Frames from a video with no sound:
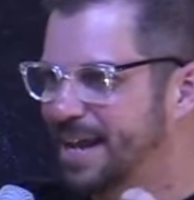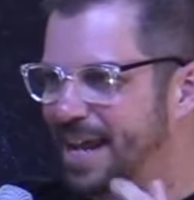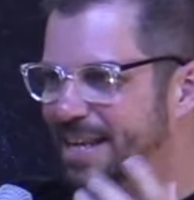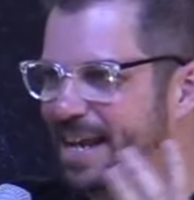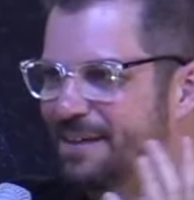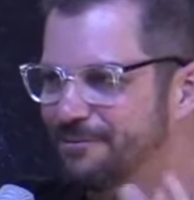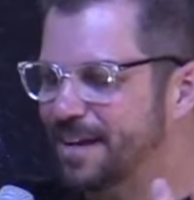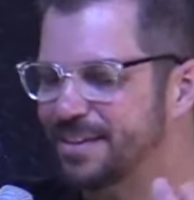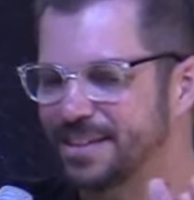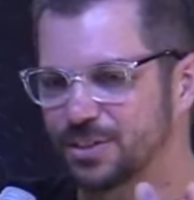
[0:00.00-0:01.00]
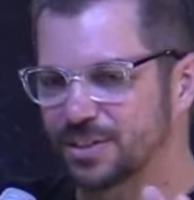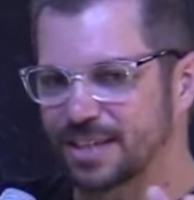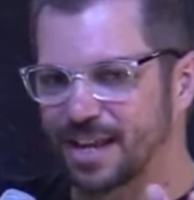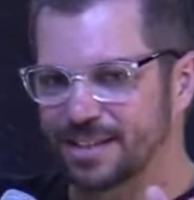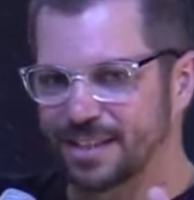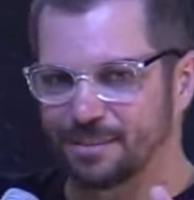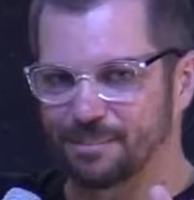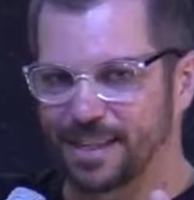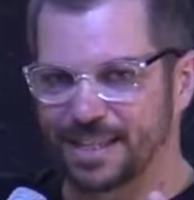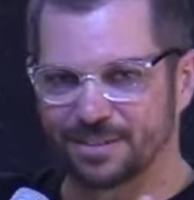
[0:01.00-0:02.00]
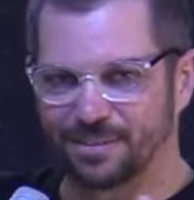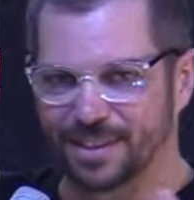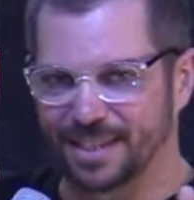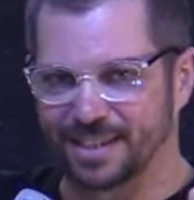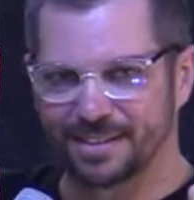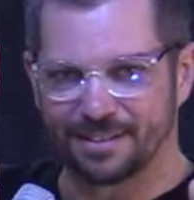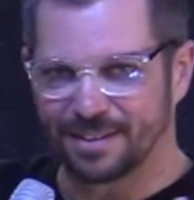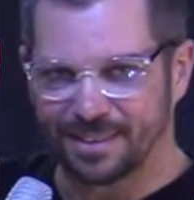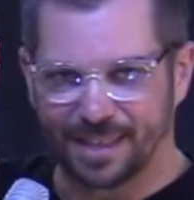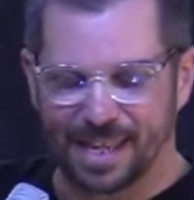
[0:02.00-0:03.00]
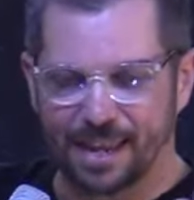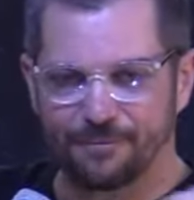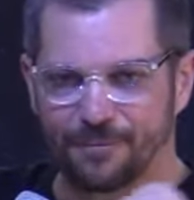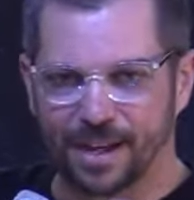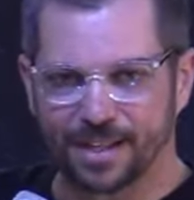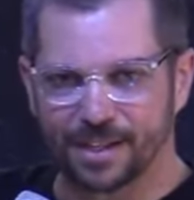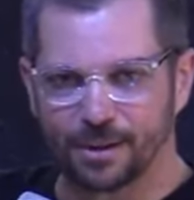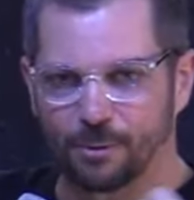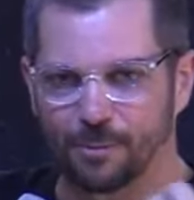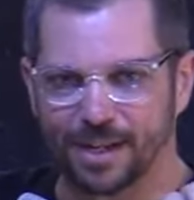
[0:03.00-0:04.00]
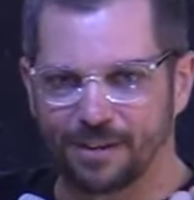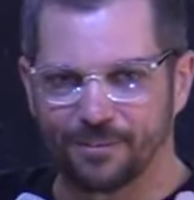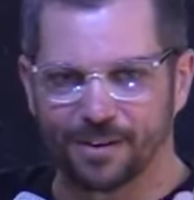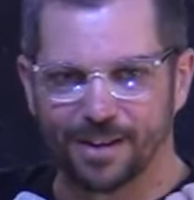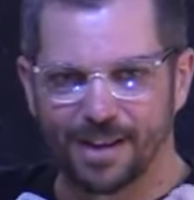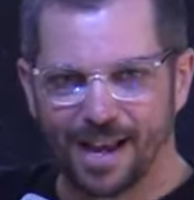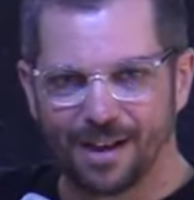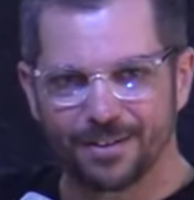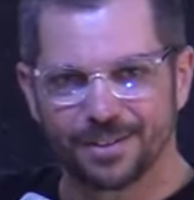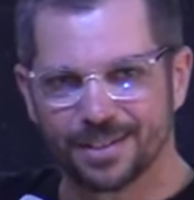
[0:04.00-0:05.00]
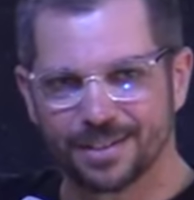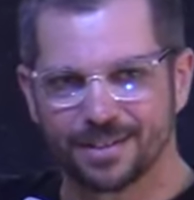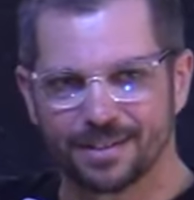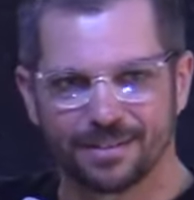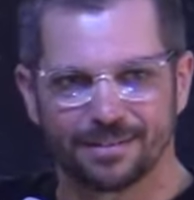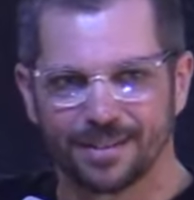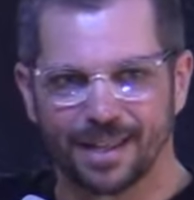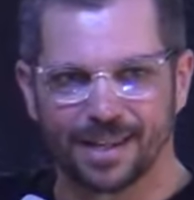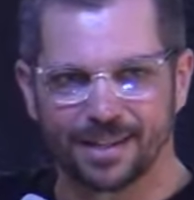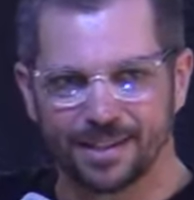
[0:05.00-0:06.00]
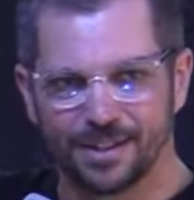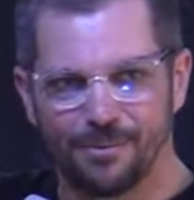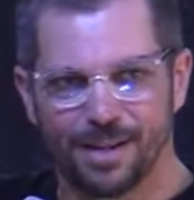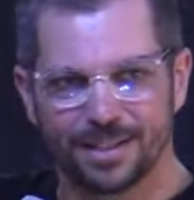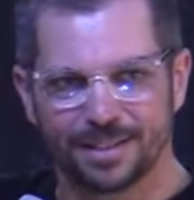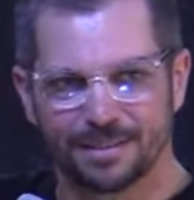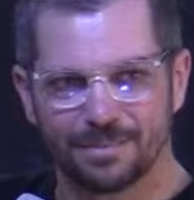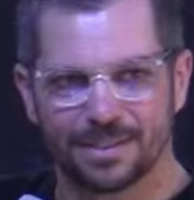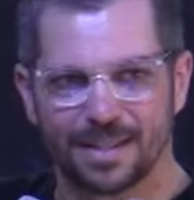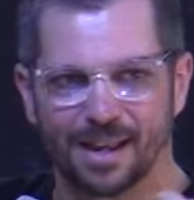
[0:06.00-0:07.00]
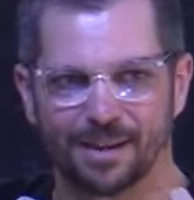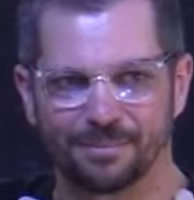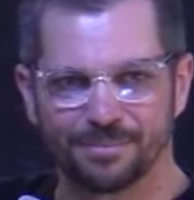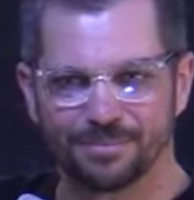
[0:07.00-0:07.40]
And I finally just got into the place with it. They can't find it or whatever. I was just like, you know what, sometime,